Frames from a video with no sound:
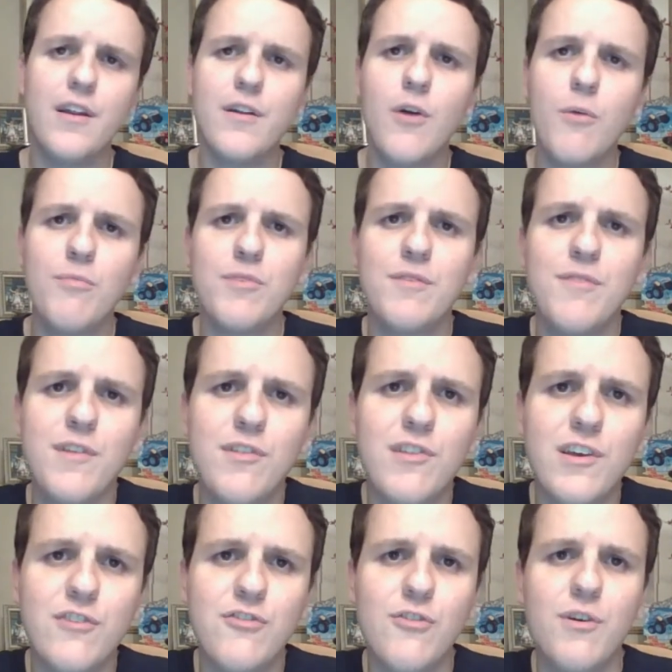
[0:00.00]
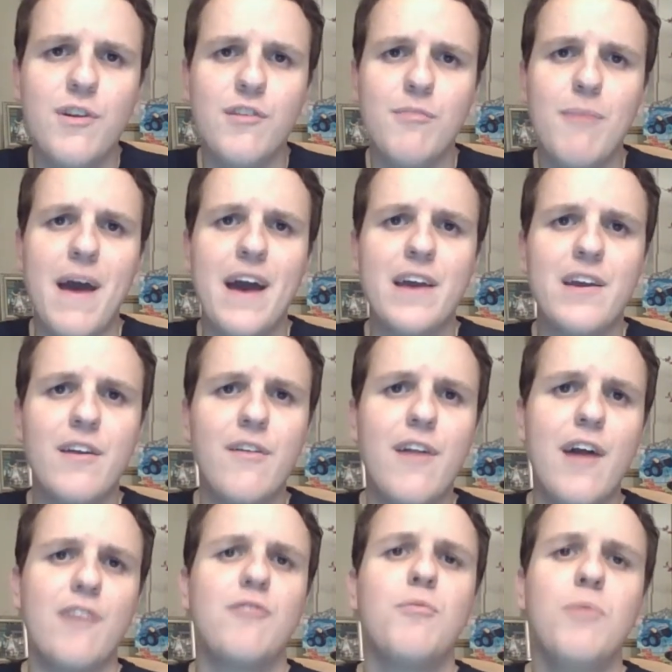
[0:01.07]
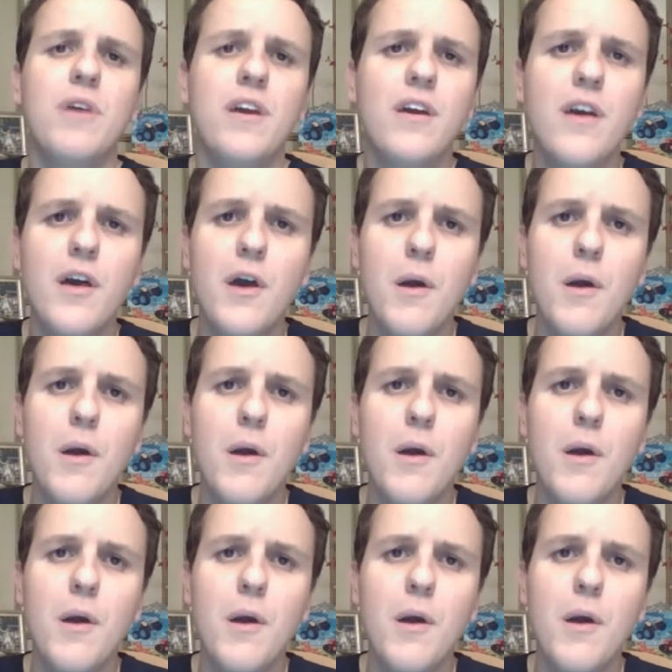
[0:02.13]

and hopefully Vincent can join us back here next week.